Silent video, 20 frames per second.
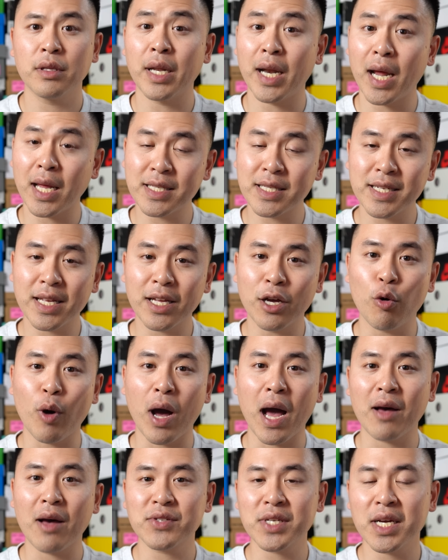then I'd say go
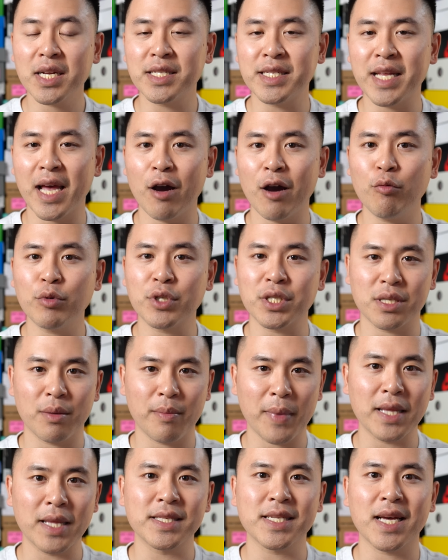half size down, which is a
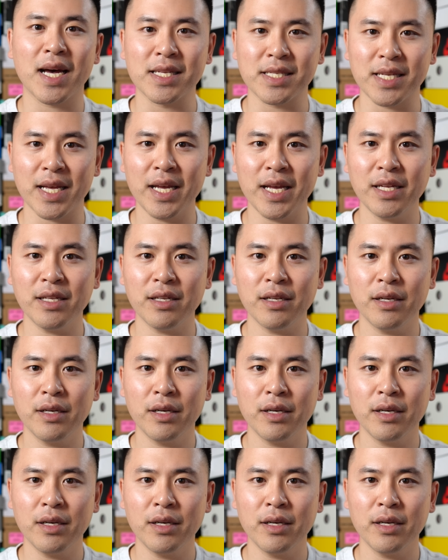men's size eight.